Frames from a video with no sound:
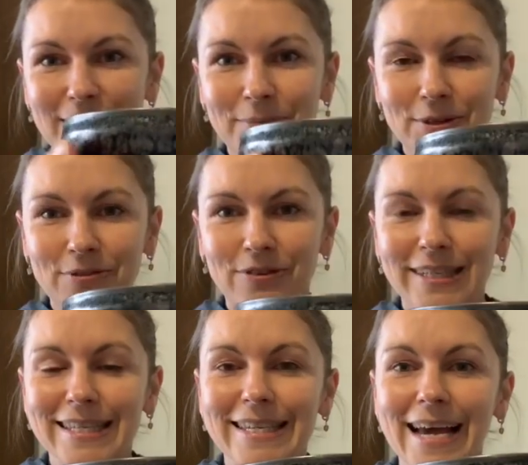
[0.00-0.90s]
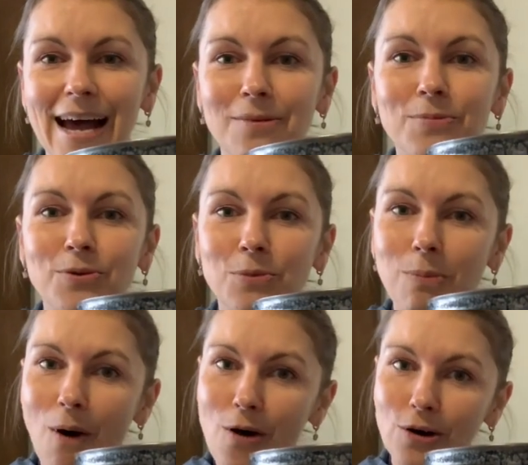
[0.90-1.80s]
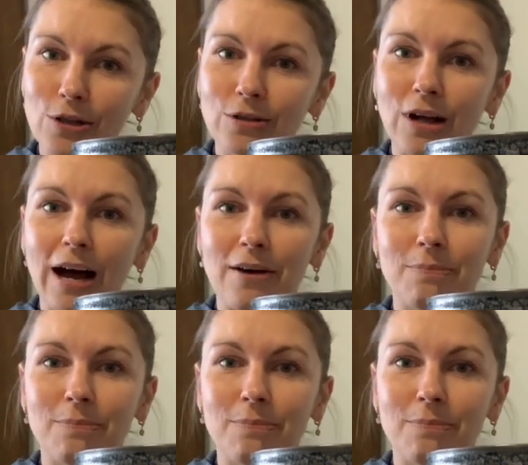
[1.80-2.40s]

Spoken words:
Tianmu bowl